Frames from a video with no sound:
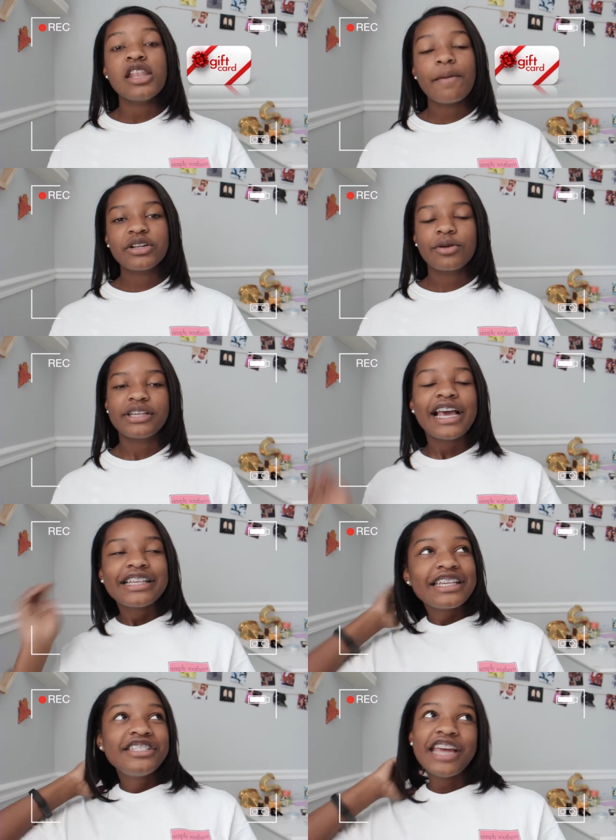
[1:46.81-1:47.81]
Number
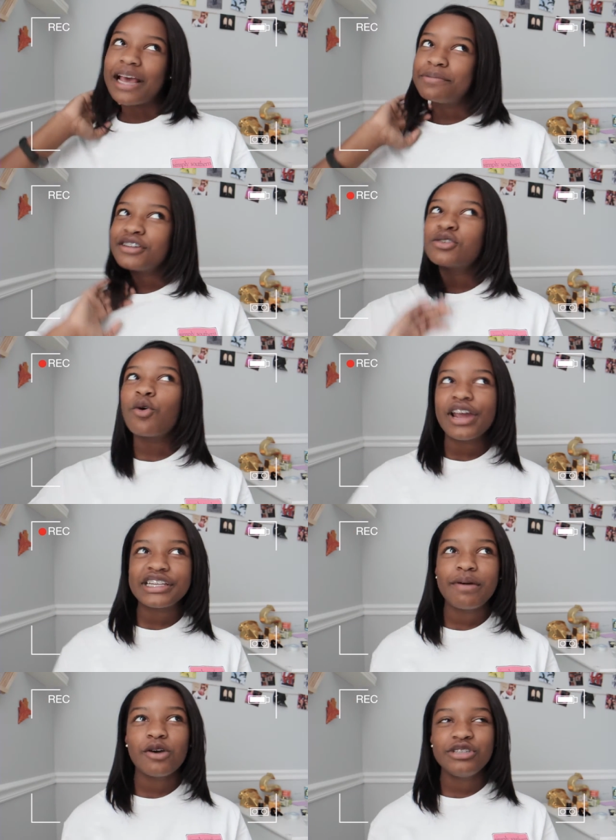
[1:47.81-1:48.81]
26 is Jacob
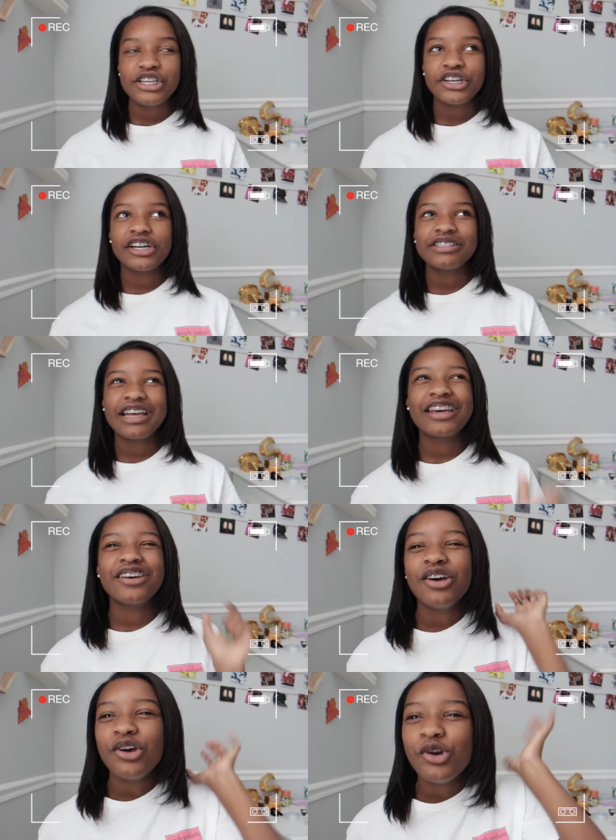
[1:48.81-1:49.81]
Sartorius poster, because
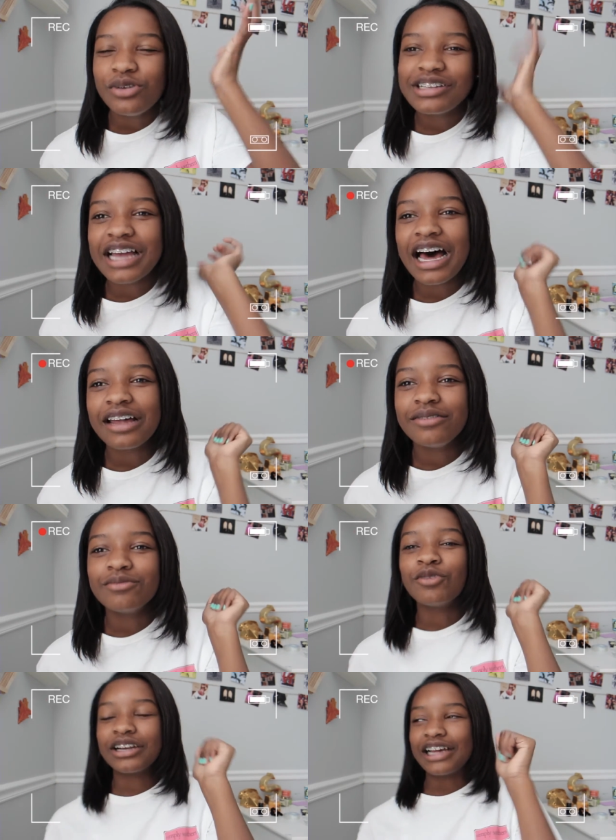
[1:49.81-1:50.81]
like, who does not
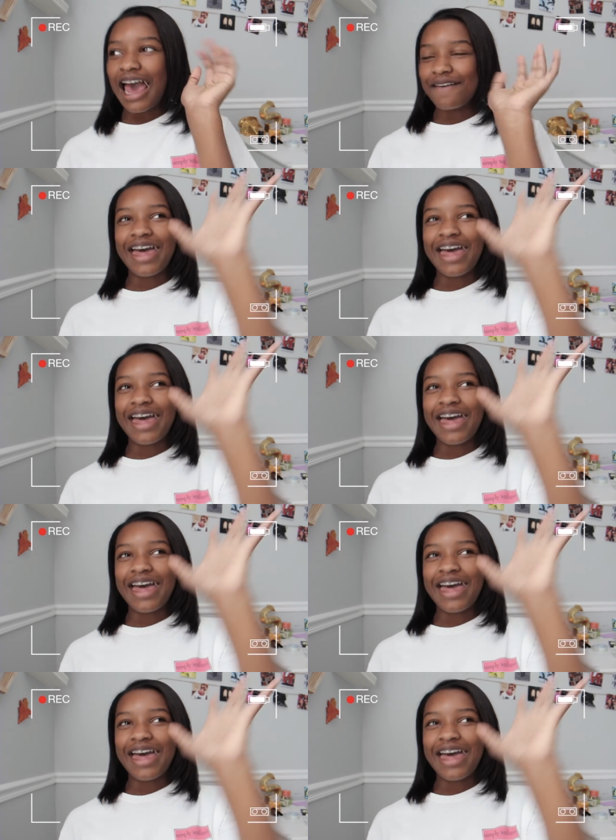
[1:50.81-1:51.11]
want to have